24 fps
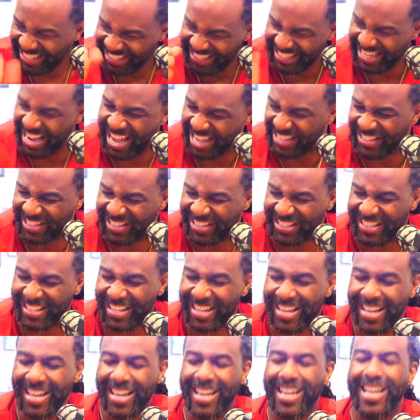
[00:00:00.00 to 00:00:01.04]
Yes.
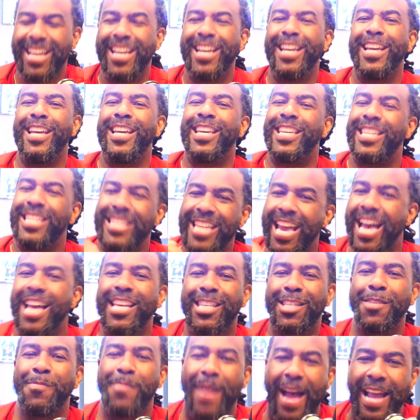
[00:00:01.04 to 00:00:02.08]

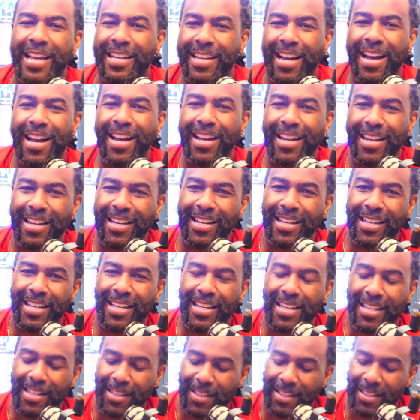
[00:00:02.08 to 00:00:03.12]
Yes, Micah.
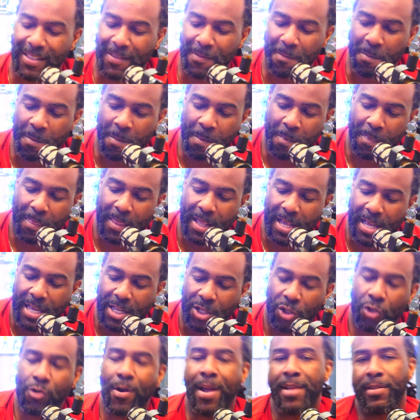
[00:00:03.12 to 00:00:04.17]

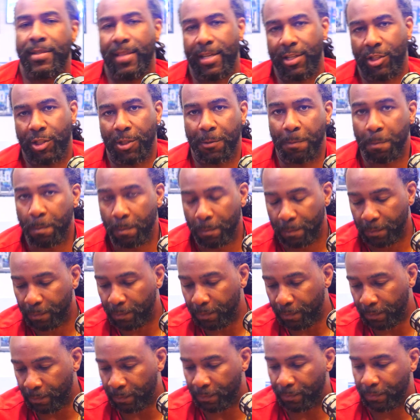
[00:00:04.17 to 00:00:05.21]
Translation.
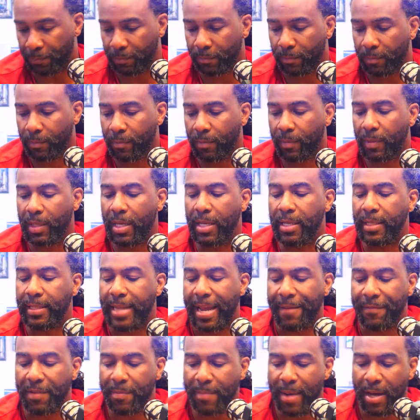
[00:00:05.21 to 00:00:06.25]

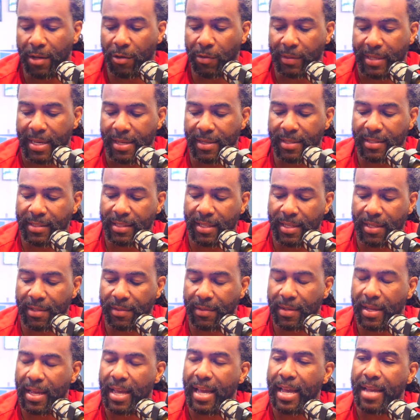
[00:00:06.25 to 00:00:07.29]
David Malugetta said,
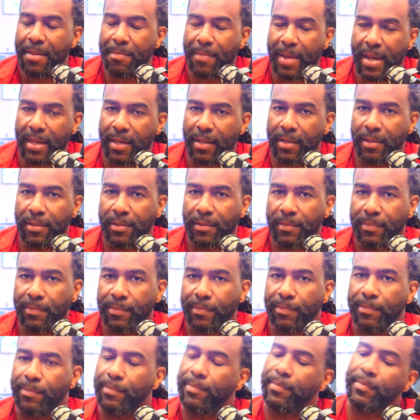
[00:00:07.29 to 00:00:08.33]
hey, Micah,
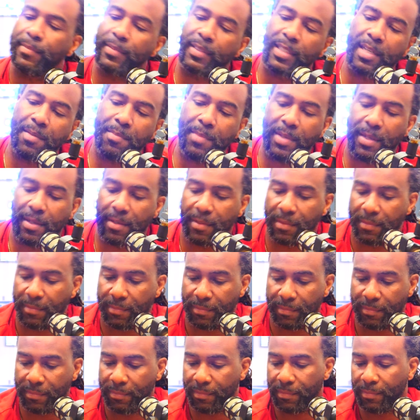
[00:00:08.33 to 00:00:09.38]
come here.
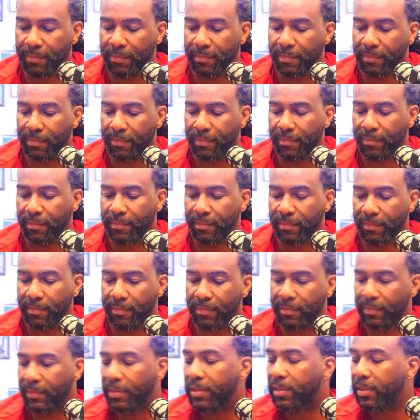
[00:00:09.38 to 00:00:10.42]

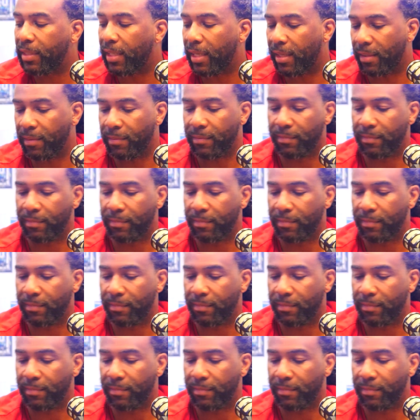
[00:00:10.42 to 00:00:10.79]
Sit down.